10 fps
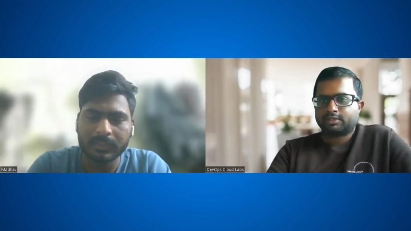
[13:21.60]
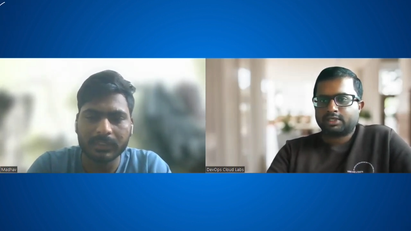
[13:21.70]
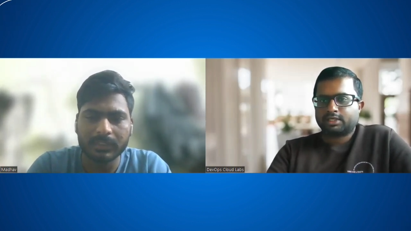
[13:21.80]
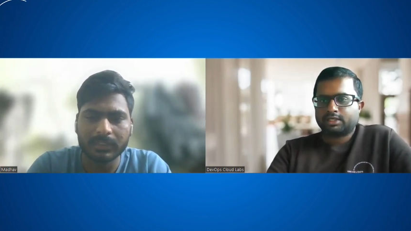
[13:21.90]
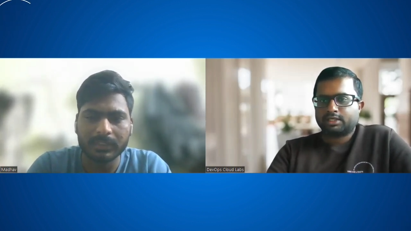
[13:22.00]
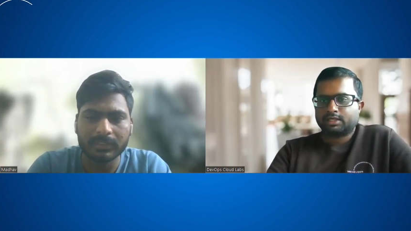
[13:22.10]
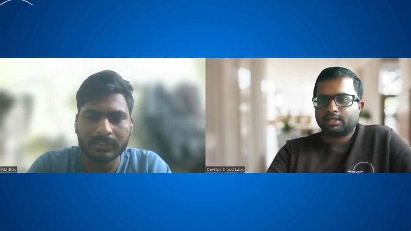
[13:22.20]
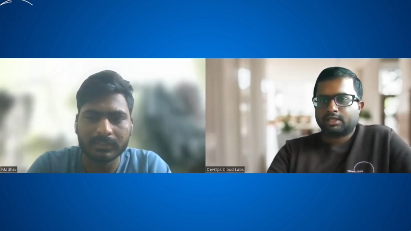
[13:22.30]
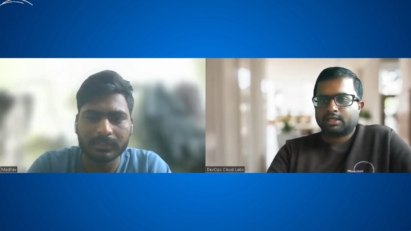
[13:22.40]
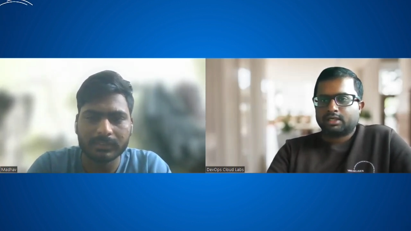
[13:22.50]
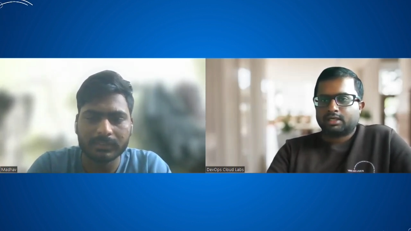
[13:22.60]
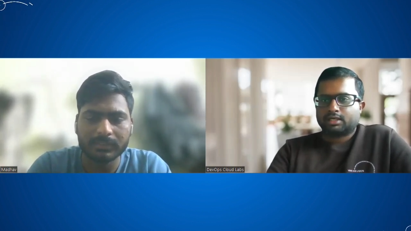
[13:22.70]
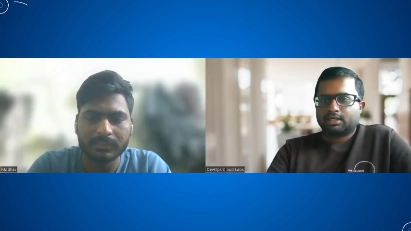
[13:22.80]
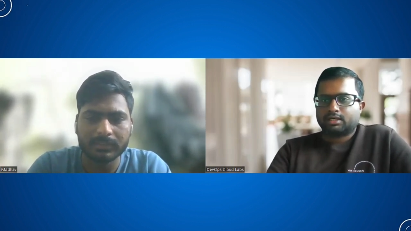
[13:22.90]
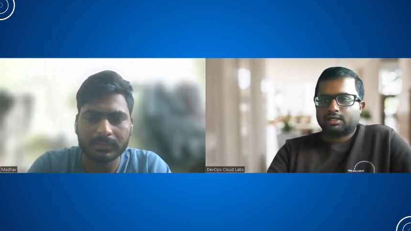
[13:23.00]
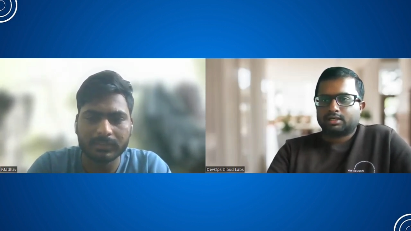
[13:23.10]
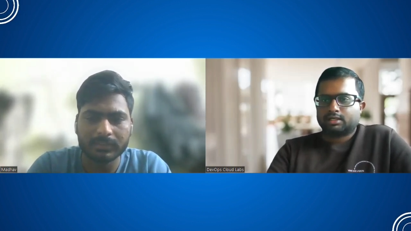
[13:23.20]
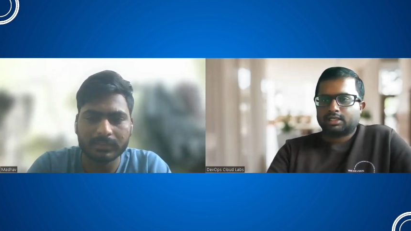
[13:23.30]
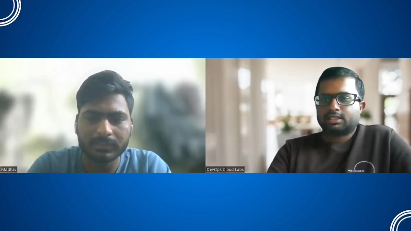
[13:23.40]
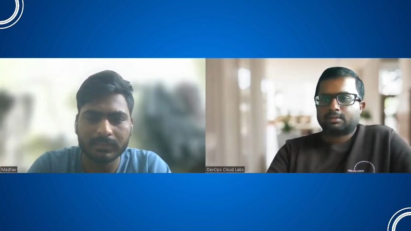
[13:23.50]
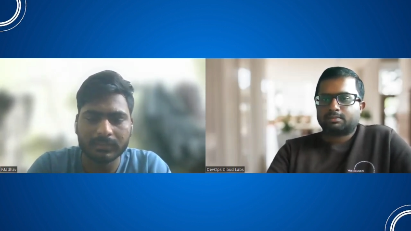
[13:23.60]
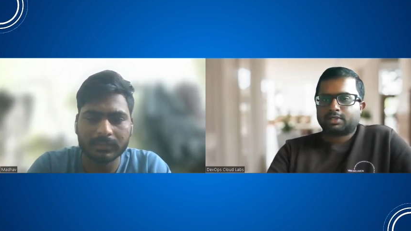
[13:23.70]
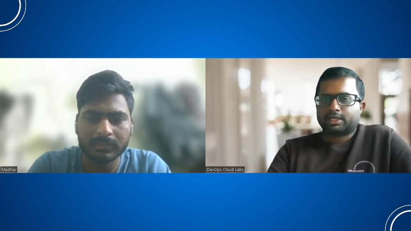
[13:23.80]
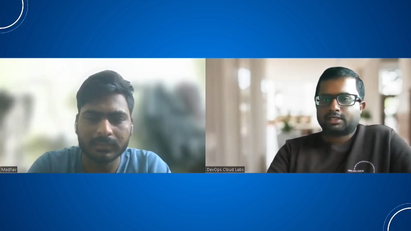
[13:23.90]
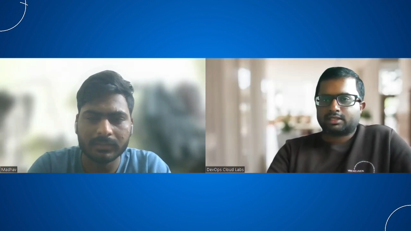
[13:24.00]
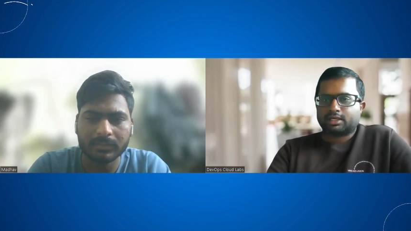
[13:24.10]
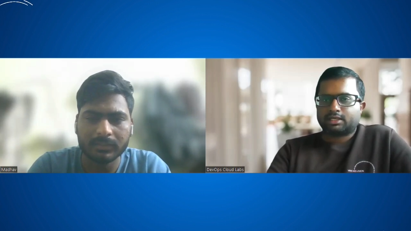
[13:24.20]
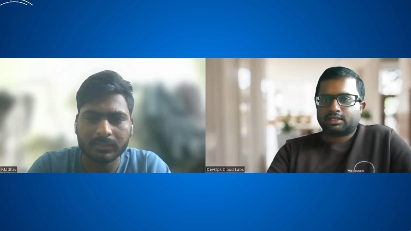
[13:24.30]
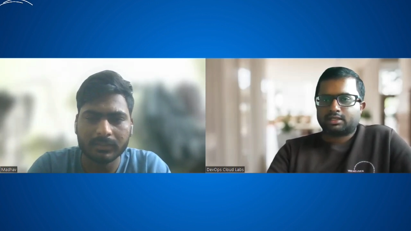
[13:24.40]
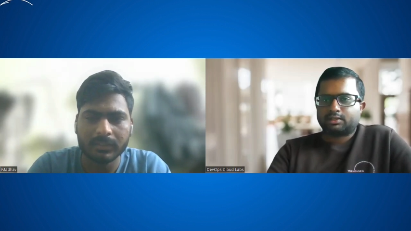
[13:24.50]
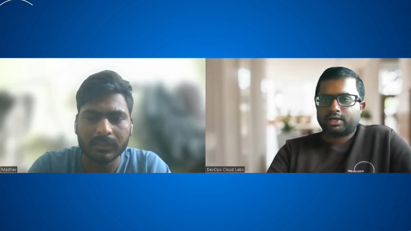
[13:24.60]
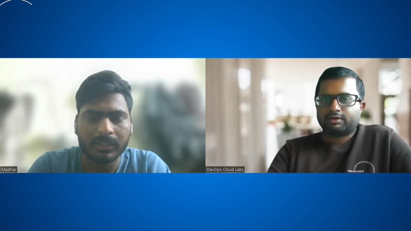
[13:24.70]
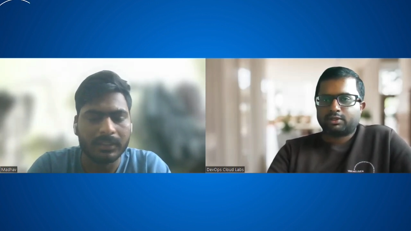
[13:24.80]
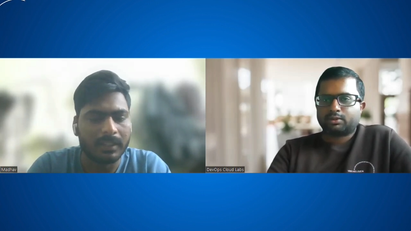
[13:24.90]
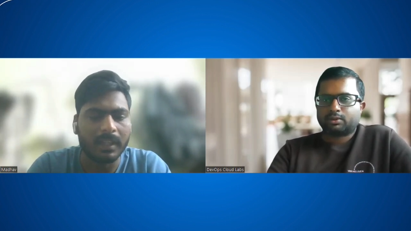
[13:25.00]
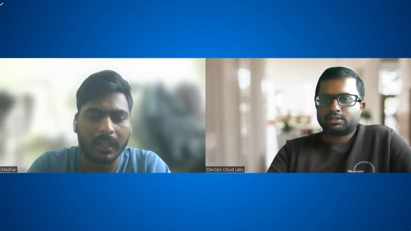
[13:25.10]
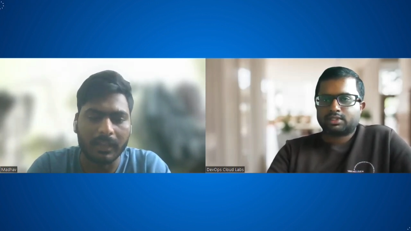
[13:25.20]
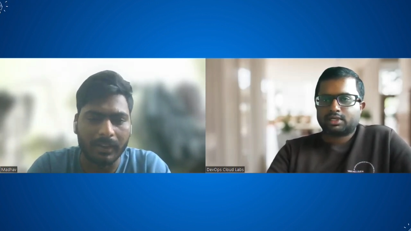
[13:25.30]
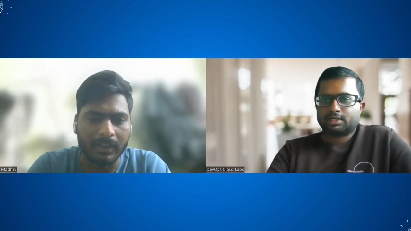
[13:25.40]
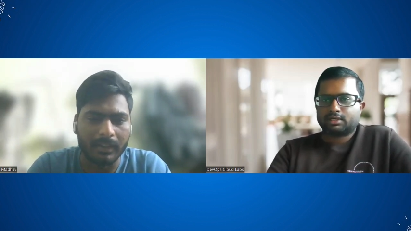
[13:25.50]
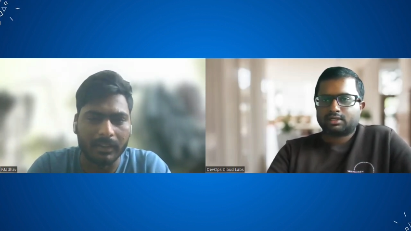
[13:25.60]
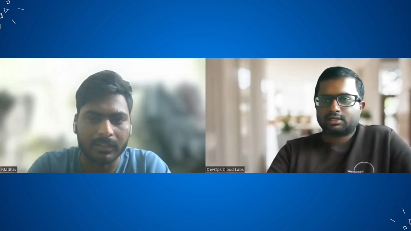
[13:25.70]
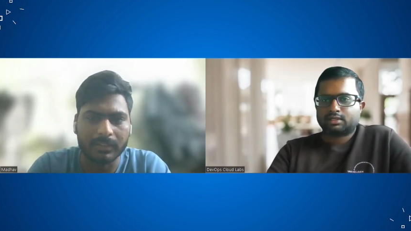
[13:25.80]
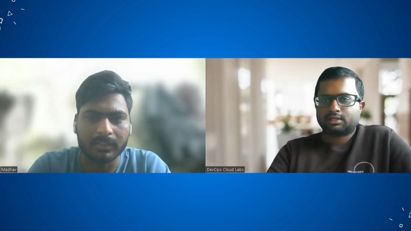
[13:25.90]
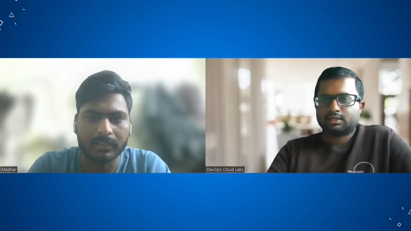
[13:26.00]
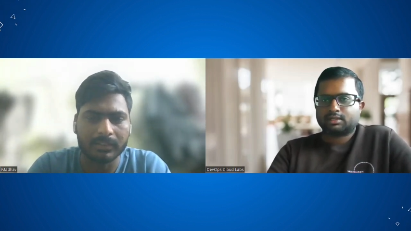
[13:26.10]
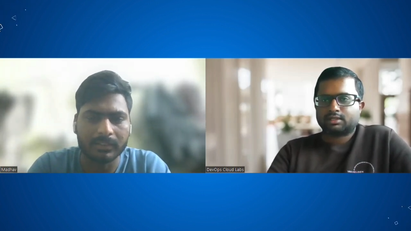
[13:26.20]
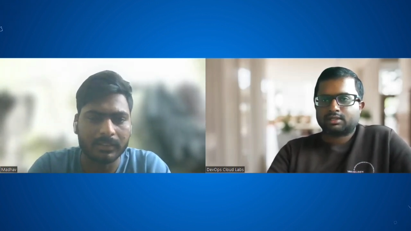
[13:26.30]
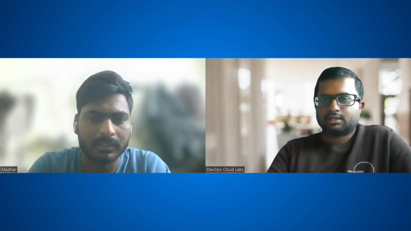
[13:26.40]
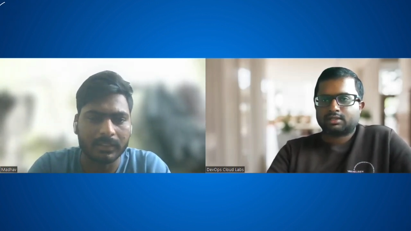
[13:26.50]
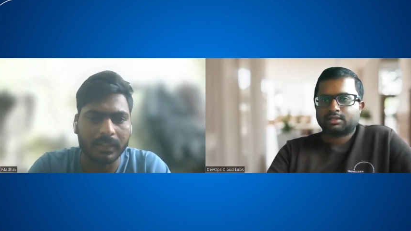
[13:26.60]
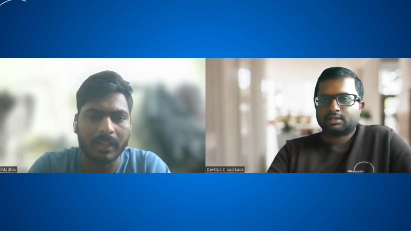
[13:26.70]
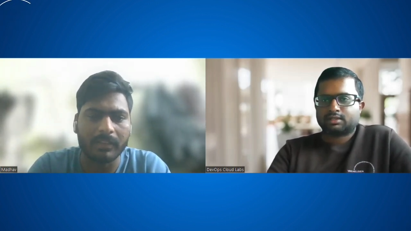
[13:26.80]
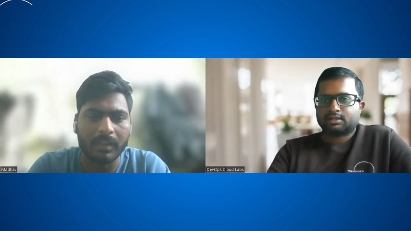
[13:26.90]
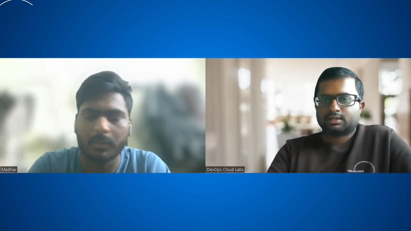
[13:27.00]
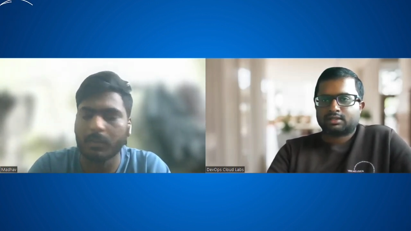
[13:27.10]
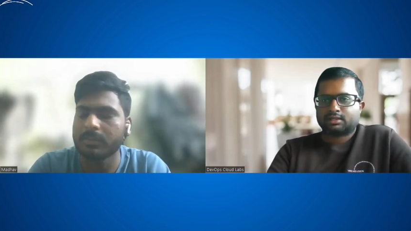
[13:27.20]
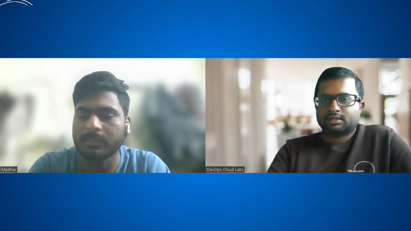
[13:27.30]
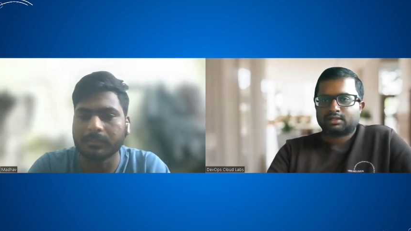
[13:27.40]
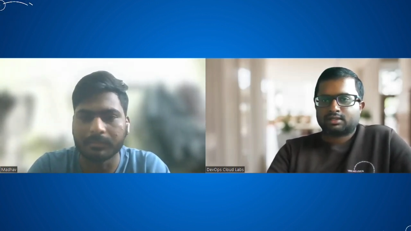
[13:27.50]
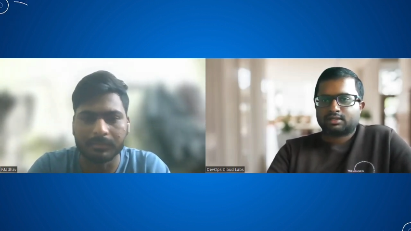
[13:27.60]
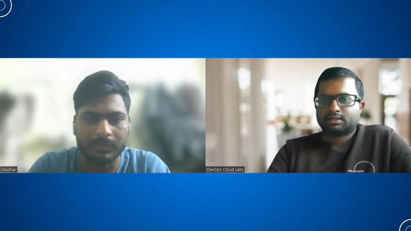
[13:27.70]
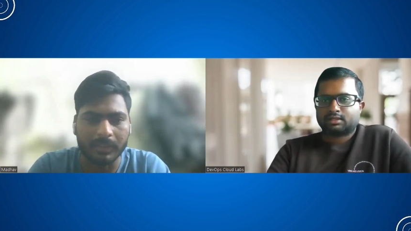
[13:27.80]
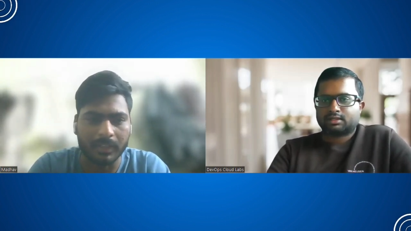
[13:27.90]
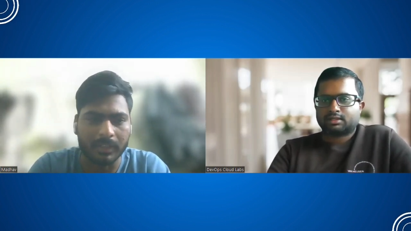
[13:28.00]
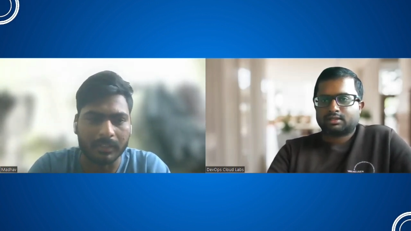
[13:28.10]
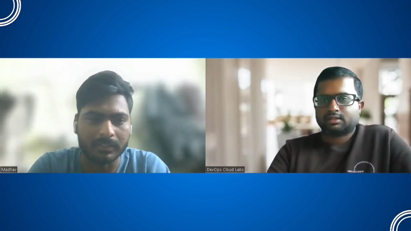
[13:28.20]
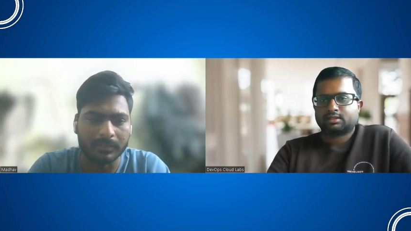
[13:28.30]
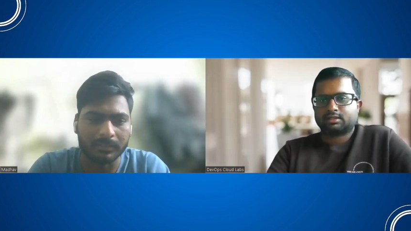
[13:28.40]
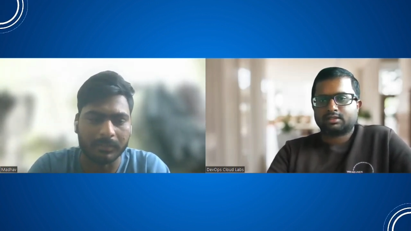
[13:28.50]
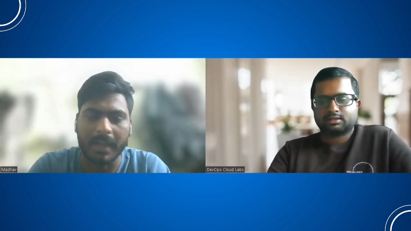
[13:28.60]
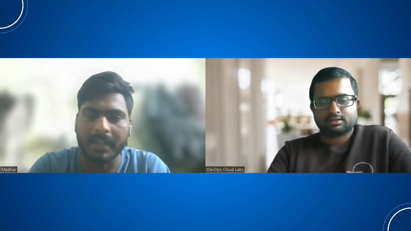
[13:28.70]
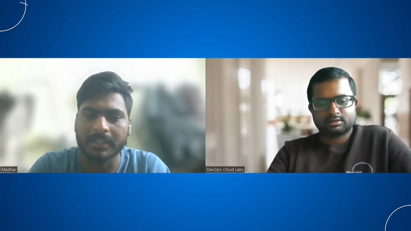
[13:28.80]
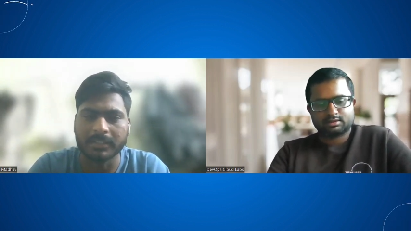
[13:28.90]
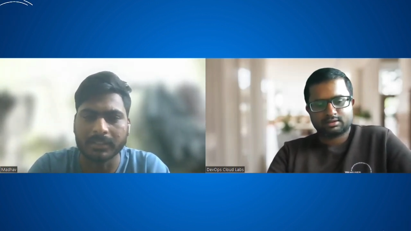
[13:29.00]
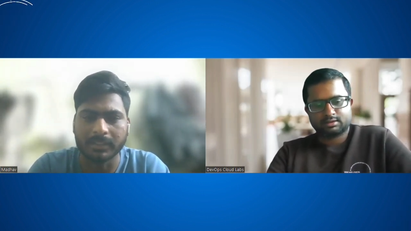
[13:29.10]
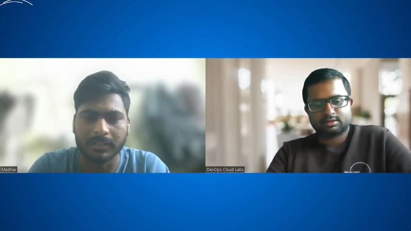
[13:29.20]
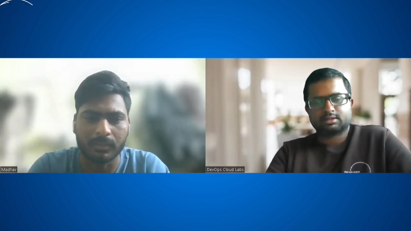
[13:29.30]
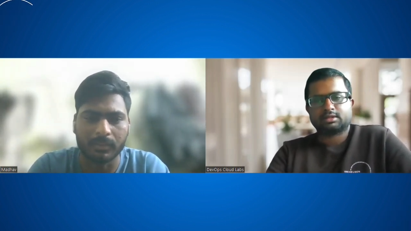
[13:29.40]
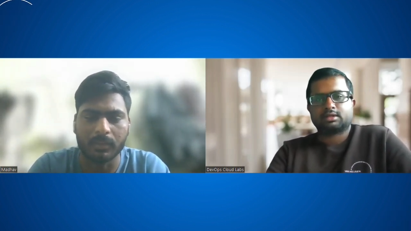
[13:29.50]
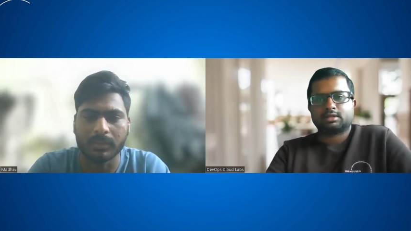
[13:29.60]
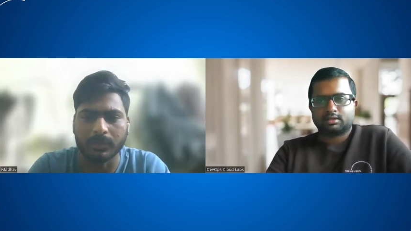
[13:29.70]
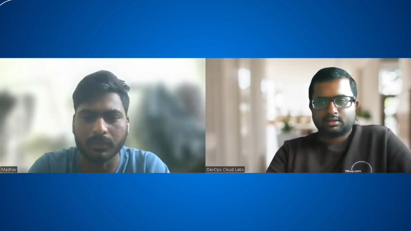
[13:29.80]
Speaker 1: the GitHub creator, right? Do you have any
Speaker 2: course? I will upload some practice code